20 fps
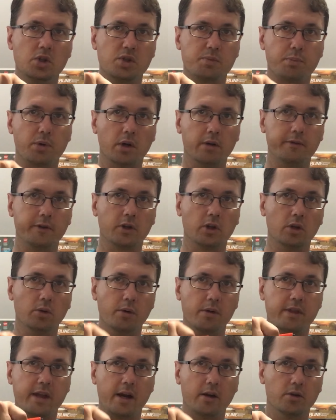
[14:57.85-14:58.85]
just
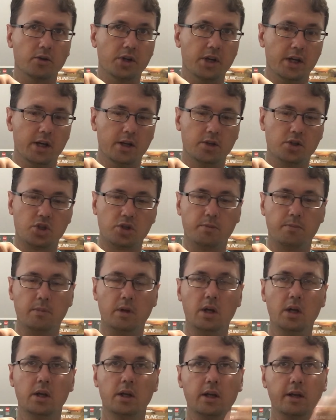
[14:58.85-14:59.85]
perfectly with that ridge,
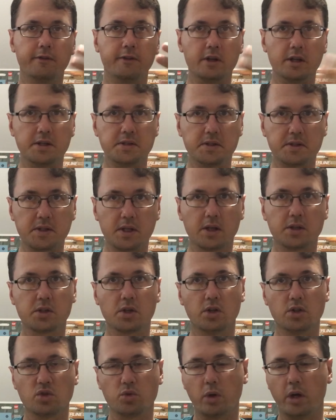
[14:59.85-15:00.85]
if it is a
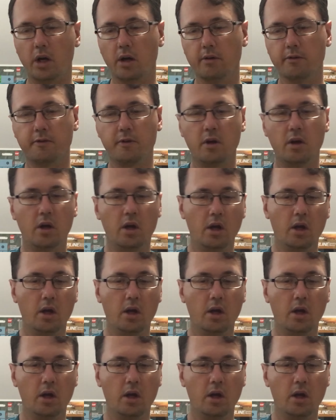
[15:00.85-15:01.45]
6 on 12.